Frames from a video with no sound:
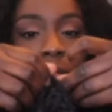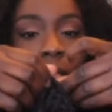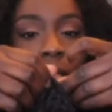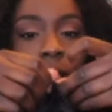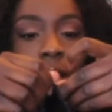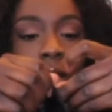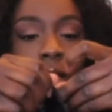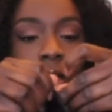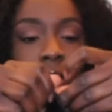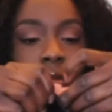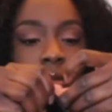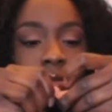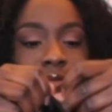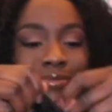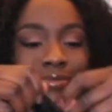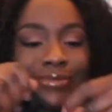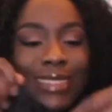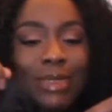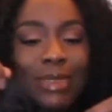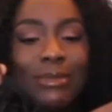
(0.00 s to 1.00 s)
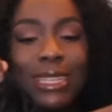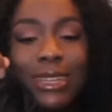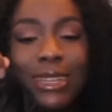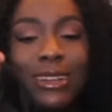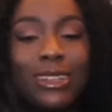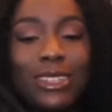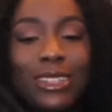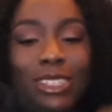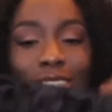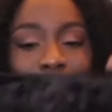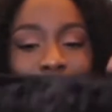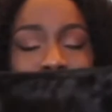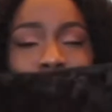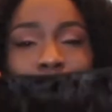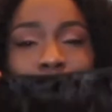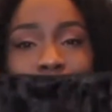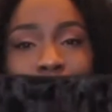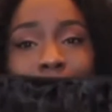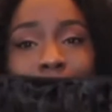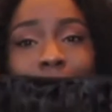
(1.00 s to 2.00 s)
I mean, I could have shoved
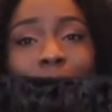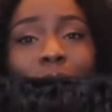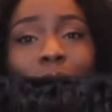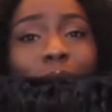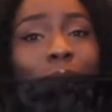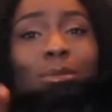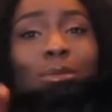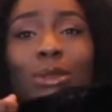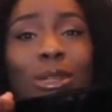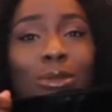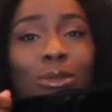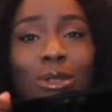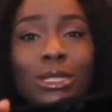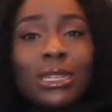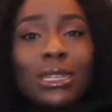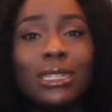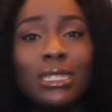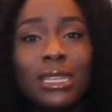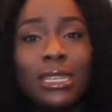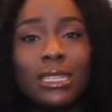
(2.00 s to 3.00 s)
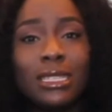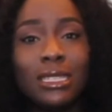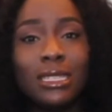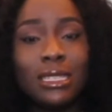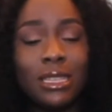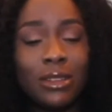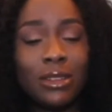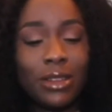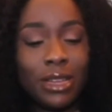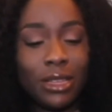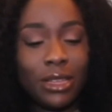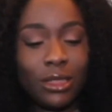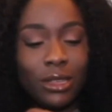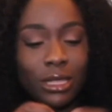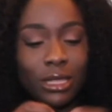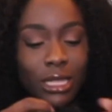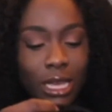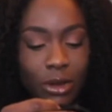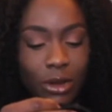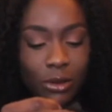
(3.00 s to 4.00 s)
this somewhere, but it was unnecessary. I
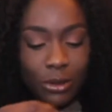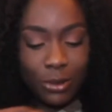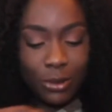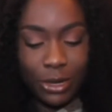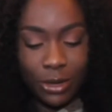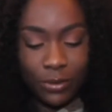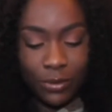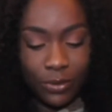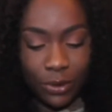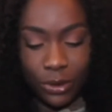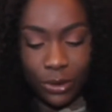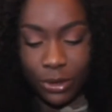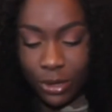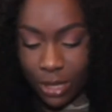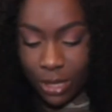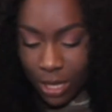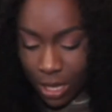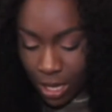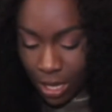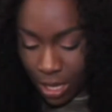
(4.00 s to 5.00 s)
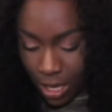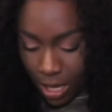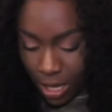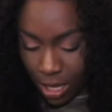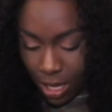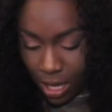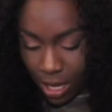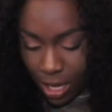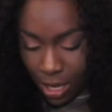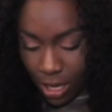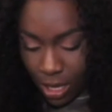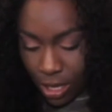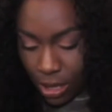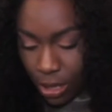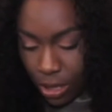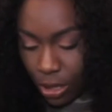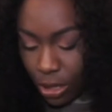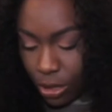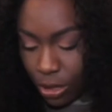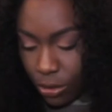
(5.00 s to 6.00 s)
thought the hair was pretty full. And then the
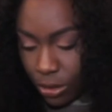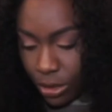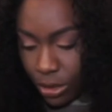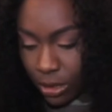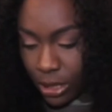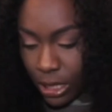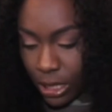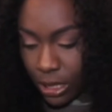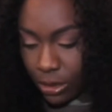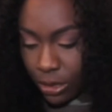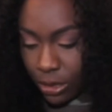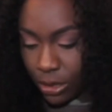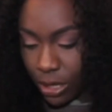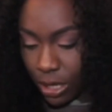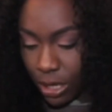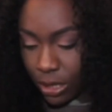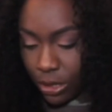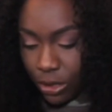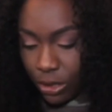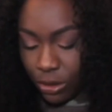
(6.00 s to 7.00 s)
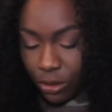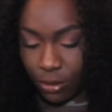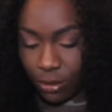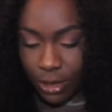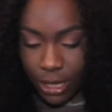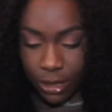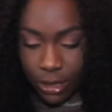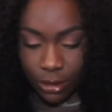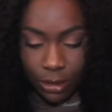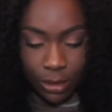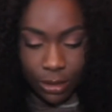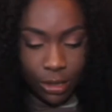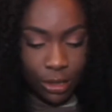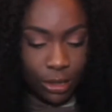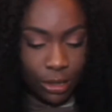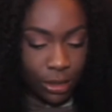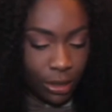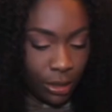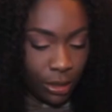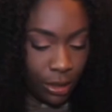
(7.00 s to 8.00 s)
closure that I was talking to you about.
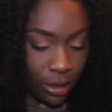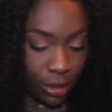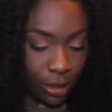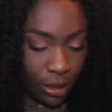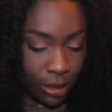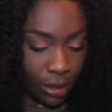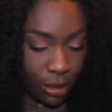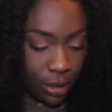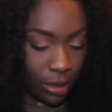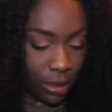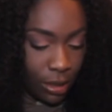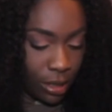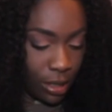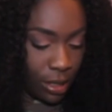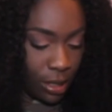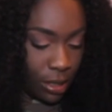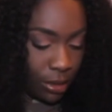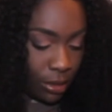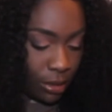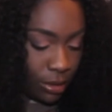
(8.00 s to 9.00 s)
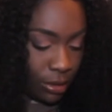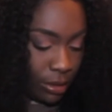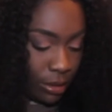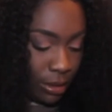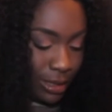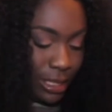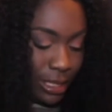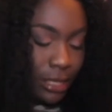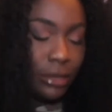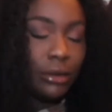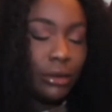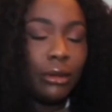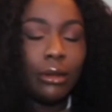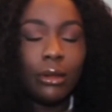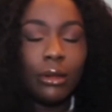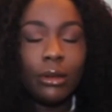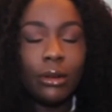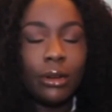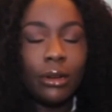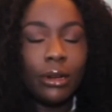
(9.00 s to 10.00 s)
Oh, dear
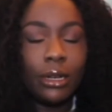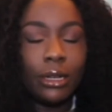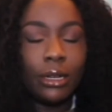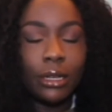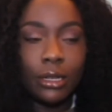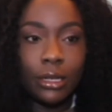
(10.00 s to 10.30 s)
Lord.